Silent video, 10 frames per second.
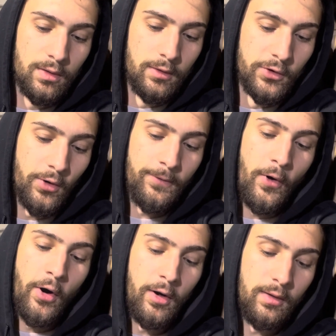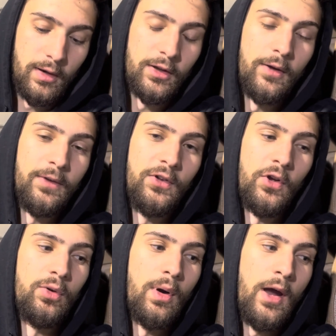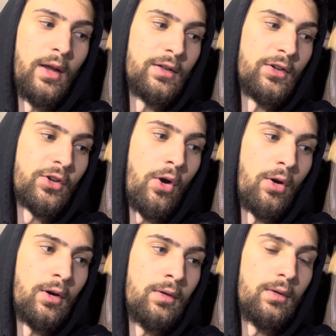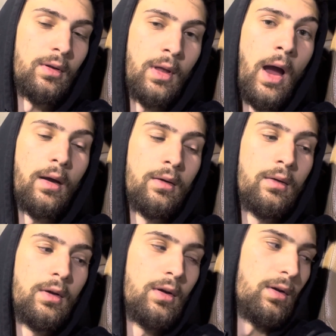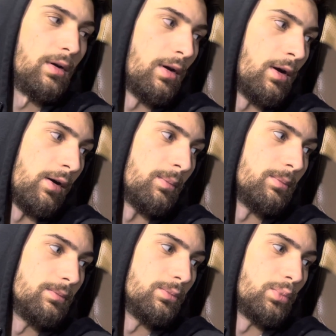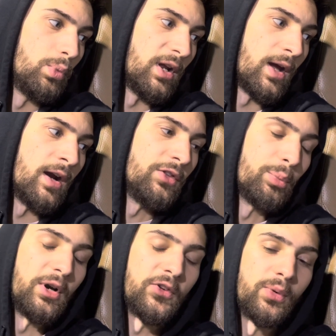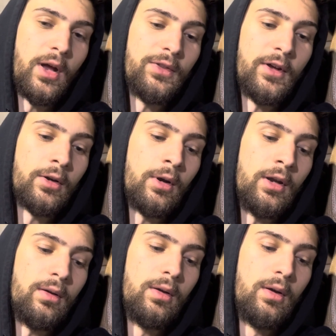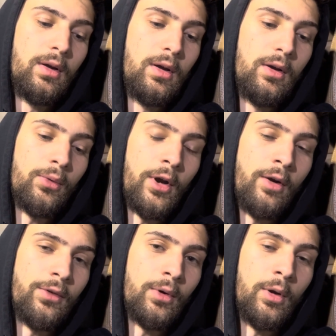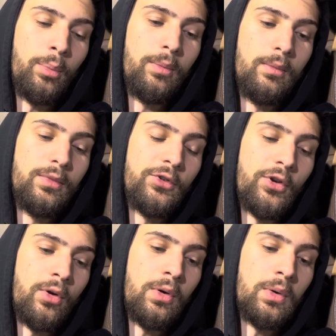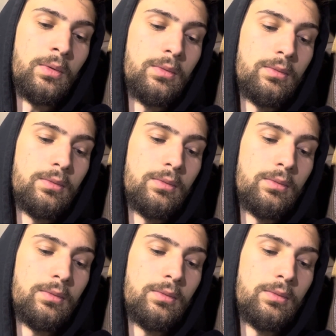so far, I can definitely tell you I like this car a lot. When I got it, the brakes were not that great right off the rip, so